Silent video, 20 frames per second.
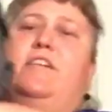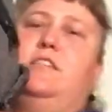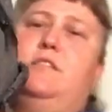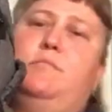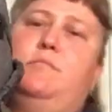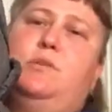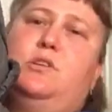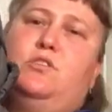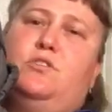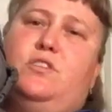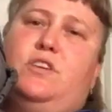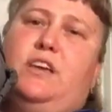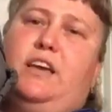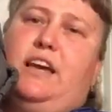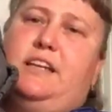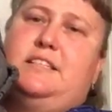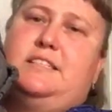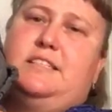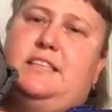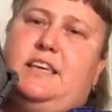in the middle, you can
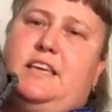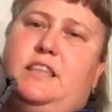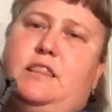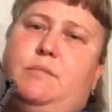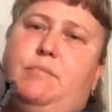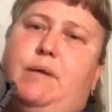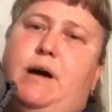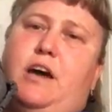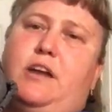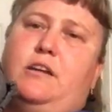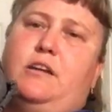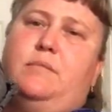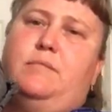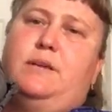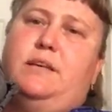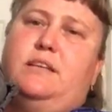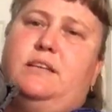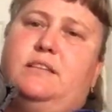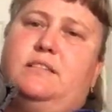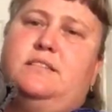kind of see the bottom
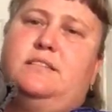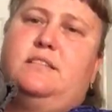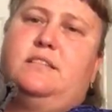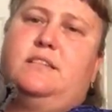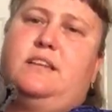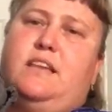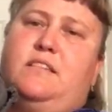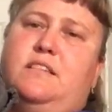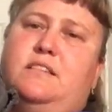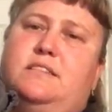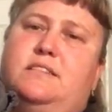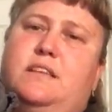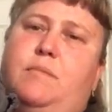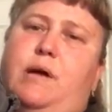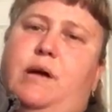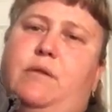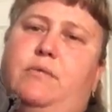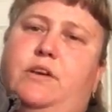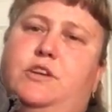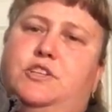is got this
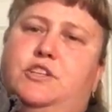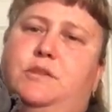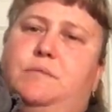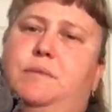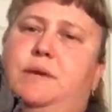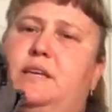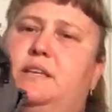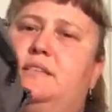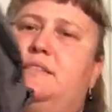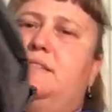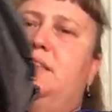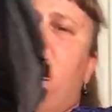semi-rigid piece.